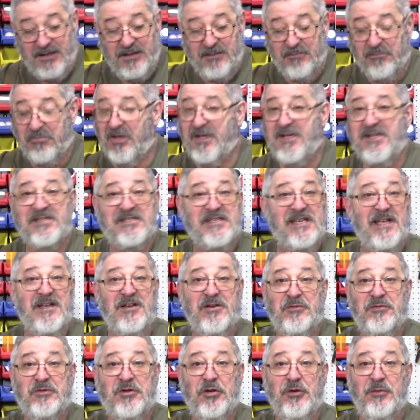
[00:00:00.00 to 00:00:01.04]
please send
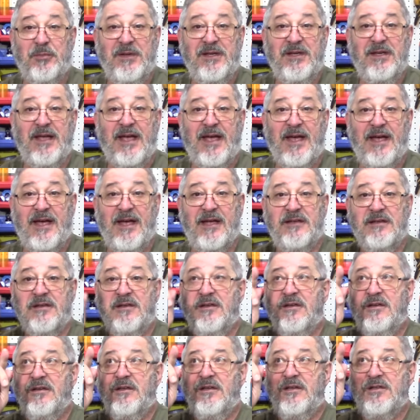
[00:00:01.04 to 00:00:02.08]
them to me at
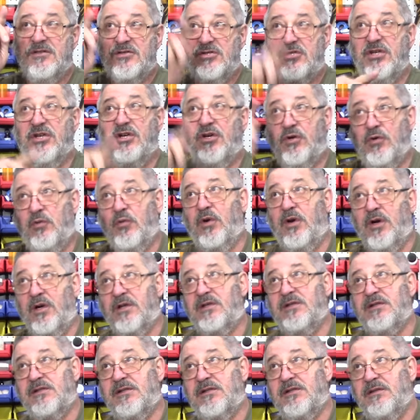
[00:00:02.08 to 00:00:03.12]

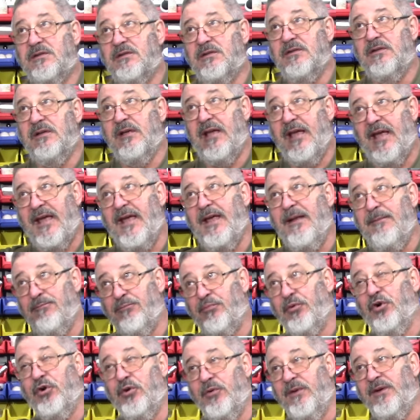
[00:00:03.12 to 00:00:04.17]
Stillworks and
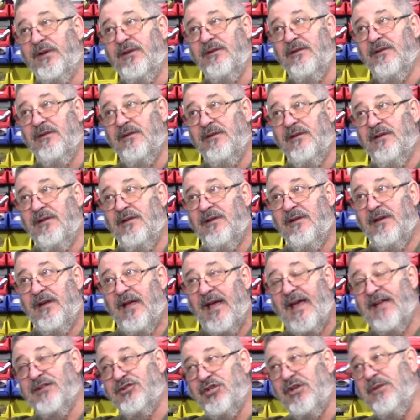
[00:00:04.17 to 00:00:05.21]
Brewing
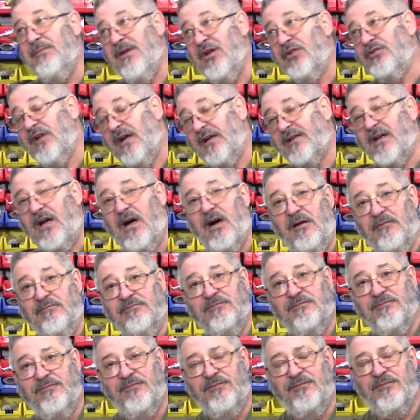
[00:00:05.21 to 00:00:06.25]
at gmail.com.
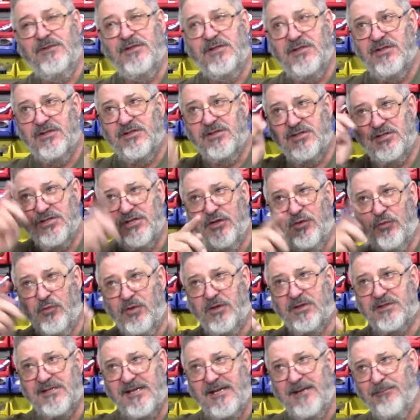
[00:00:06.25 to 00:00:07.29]

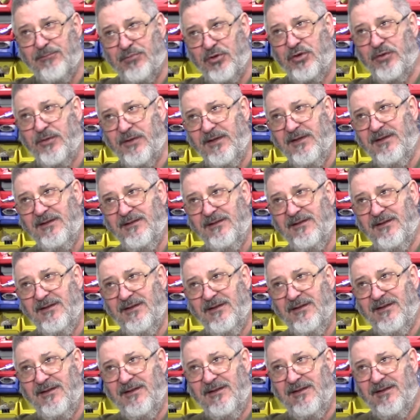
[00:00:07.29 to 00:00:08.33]
Stillworks and Brewing
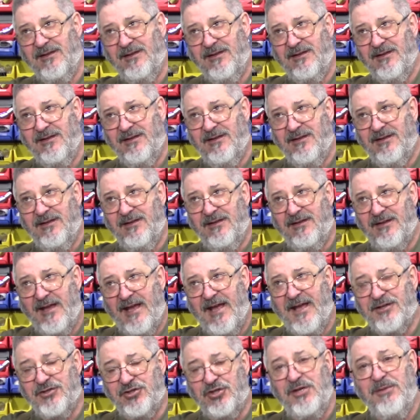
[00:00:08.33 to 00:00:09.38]

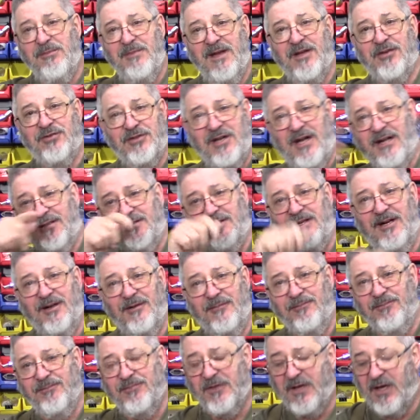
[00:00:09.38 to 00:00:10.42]
at gmail.com.
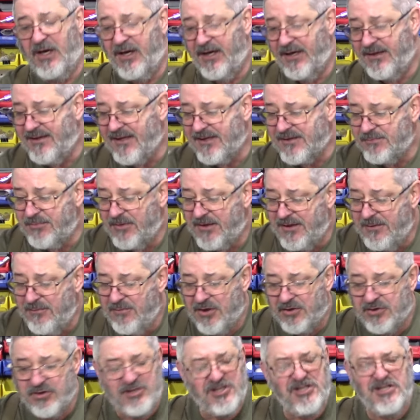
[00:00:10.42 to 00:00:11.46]
All right, that's my
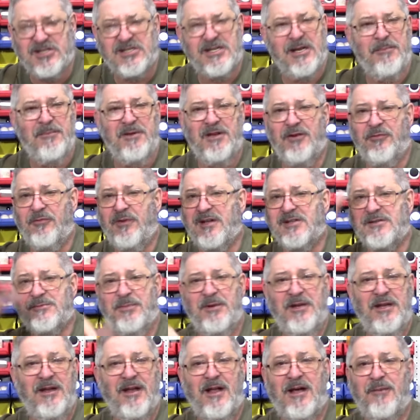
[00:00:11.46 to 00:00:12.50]
email. Just send me the
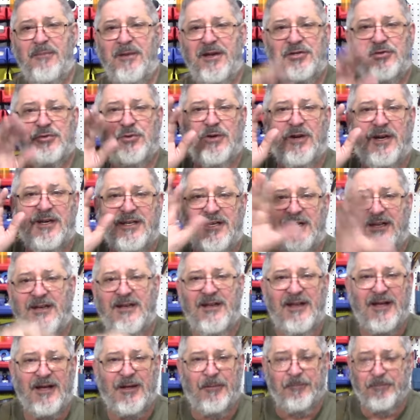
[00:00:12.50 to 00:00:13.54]
recipe and I'll make sure I get it
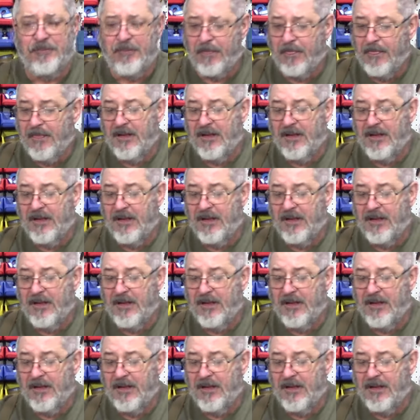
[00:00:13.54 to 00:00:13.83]
out.